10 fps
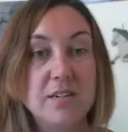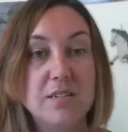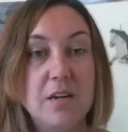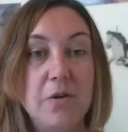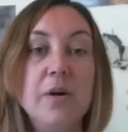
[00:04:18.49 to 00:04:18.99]

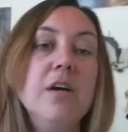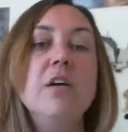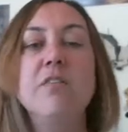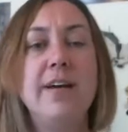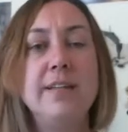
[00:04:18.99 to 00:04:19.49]
So
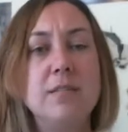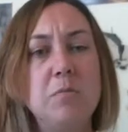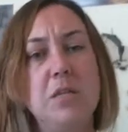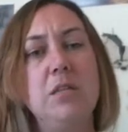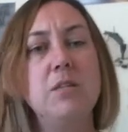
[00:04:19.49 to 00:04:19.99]
find
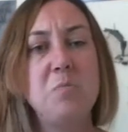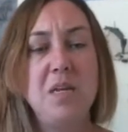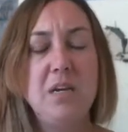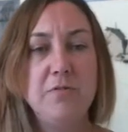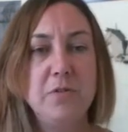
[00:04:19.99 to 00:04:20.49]
something that's
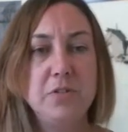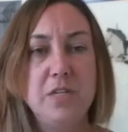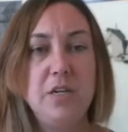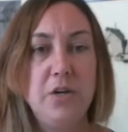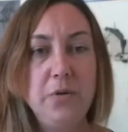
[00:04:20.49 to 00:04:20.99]
meaningful to
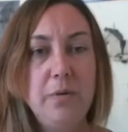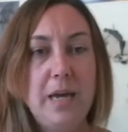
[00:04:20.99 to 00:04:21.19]
you,